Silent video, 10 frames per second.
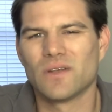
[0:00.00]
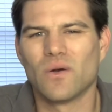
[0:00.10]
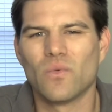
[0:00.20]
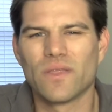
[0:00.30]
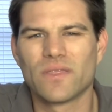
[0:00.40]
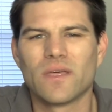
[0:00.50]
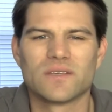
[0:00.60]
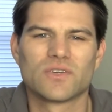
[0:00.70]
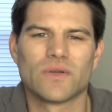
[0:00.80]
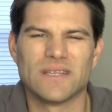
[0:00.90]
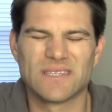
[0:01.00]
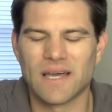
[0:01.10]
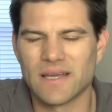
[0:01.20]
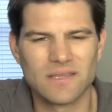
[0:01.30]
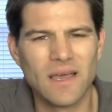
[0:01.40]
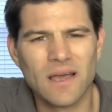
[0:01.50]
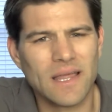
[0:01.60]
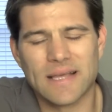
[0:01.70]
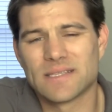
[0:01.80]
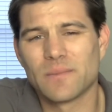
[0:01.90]
with the screen size.
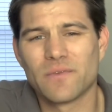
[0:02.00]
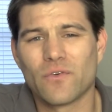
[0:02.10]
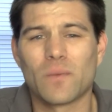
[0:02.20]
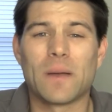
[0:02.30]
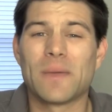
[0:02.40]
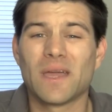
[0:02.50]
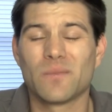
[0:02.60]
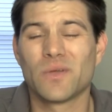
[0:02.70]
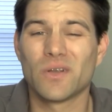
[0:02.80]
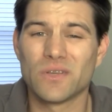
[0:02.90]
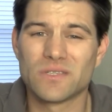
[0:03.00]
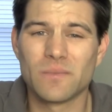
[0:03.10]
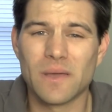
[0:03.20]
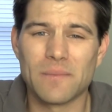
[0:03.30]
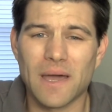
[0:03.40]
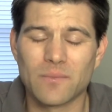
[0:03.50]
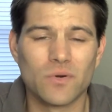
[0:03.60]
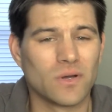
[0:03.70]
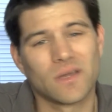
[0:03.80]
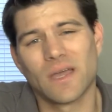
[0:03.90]
Like I said before, my main computer used to be a
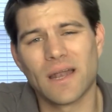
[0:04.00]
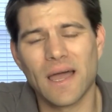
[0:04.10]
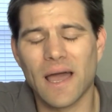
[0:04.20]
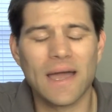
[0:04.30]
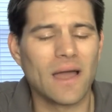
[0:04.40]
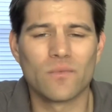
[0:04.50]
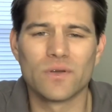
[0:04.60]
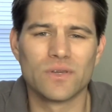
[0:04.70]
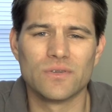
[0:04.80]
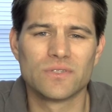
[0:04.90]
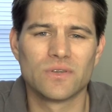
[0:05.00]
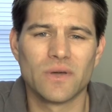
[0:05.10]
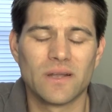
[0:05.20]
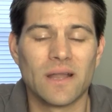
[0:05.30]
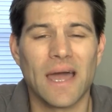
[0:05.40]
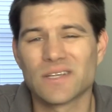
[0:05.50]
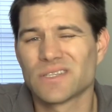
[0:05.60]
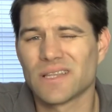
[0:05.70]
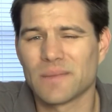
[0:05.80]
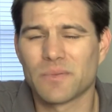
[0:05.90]
MacBook, and I got really used to it, and I
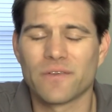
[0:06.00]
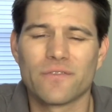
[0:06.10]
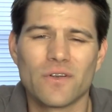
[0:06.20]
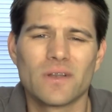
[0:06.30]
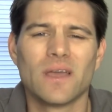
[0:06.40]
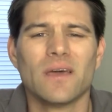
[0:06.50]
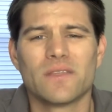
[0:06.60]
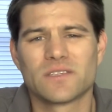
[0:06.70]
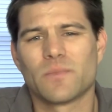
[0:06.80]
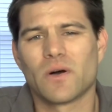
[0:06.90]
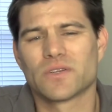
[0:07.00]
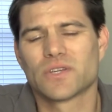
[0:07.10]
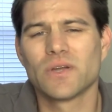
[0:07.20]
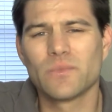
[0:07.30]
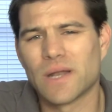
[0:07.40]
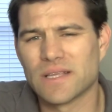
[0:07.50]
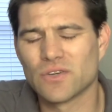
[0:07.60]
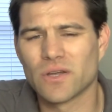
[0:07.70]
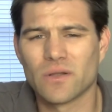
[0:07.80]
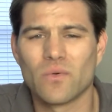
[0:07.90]
actually preferred the smaller screen when I
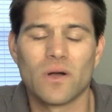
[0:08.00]
took it,